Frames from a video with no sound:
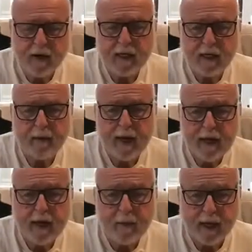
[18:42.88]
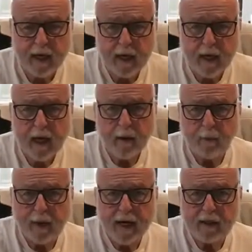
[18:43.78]
anytime they need me,
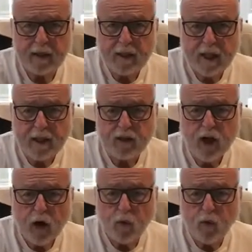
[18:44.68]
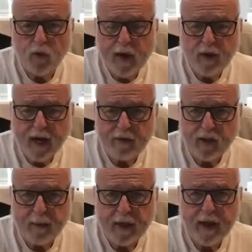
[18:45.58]
but at least they would have
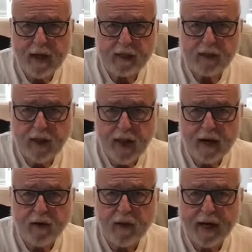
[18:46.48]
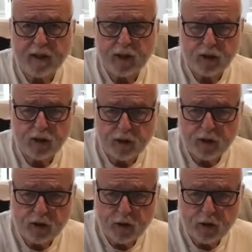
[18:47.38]
something that is there they could just turn to